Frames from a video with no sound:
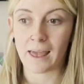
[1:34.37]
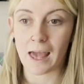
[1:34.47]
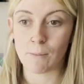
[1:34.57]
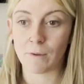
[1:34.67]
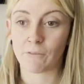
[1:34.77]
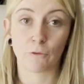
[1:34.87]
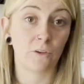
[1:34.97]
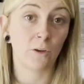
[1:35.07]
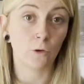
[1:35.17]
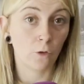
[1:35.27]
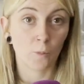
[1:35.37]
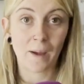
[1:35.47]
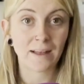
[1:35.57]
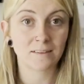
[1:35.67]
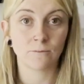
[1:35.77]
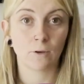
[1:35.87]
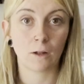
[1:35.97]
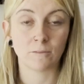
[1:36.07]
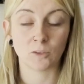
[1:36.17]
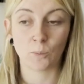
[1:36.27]
um, if there is any other pets
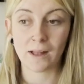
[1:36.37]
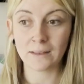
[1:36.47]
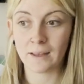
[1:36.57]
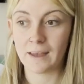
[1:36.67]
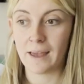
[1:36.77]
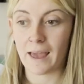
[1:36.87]
involved as well.